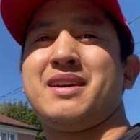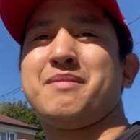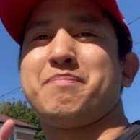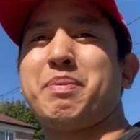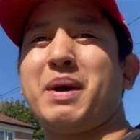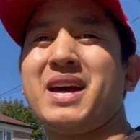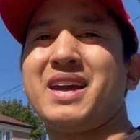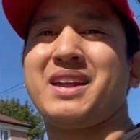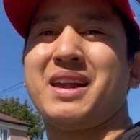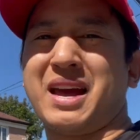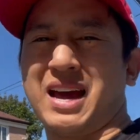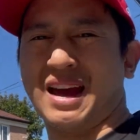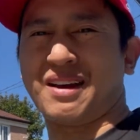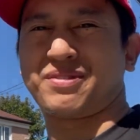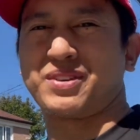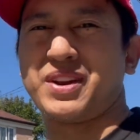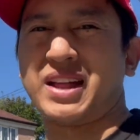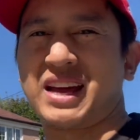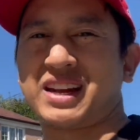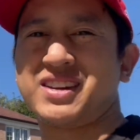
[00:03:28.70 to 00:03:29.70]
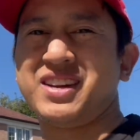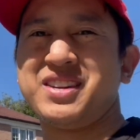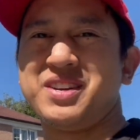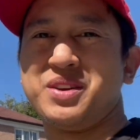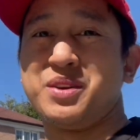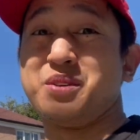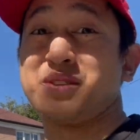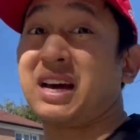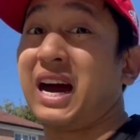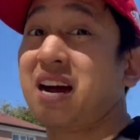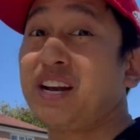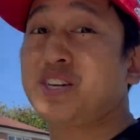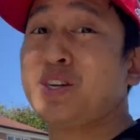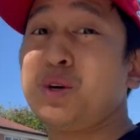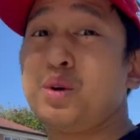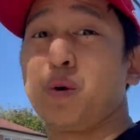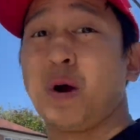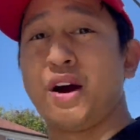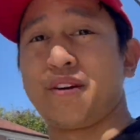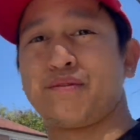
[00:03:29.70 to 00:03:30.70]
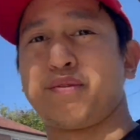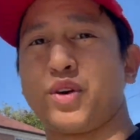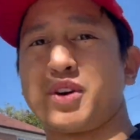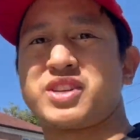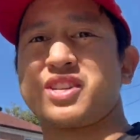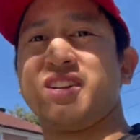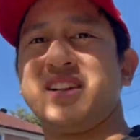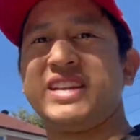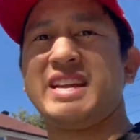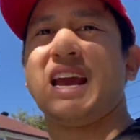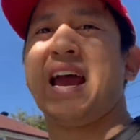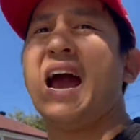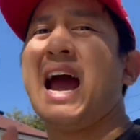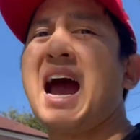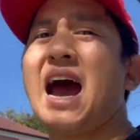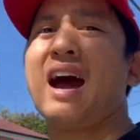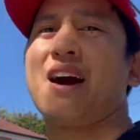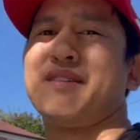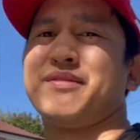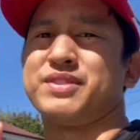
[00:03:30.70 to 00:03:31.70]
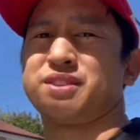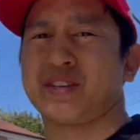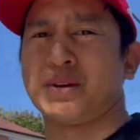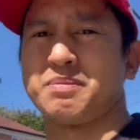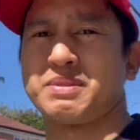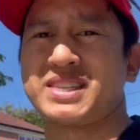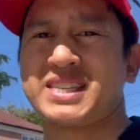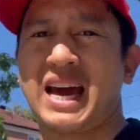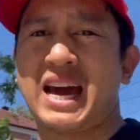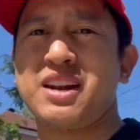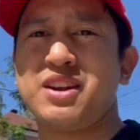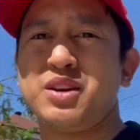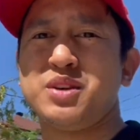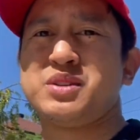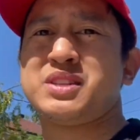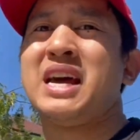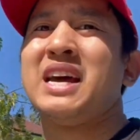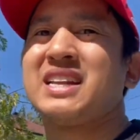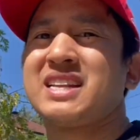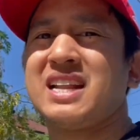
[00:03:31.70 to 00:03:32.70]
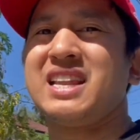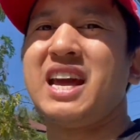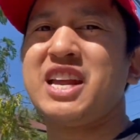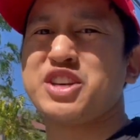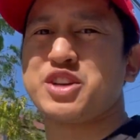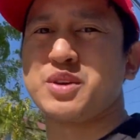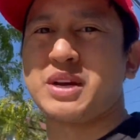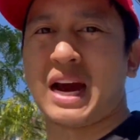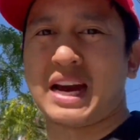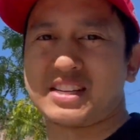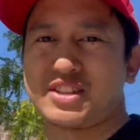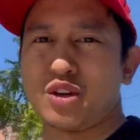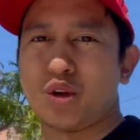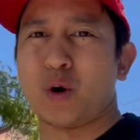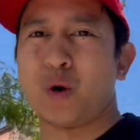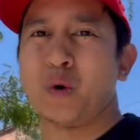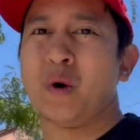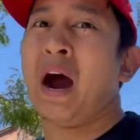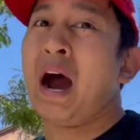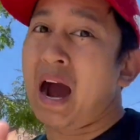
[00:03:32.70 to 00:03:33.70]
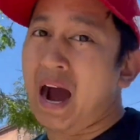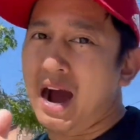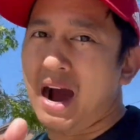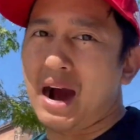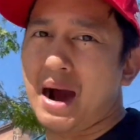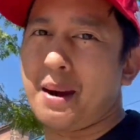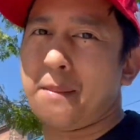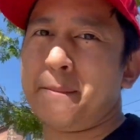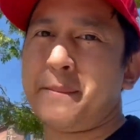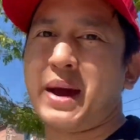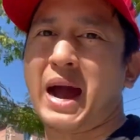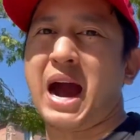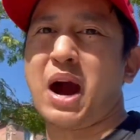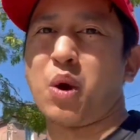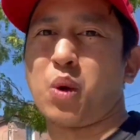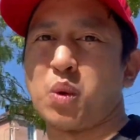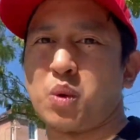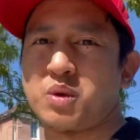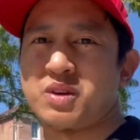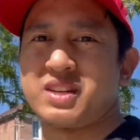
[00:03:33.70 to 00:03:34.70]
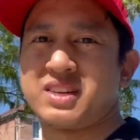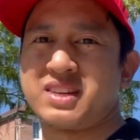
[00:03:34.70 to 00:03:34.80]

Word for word: But after that good news, I do unfortunately have some sad news to let you guys know about.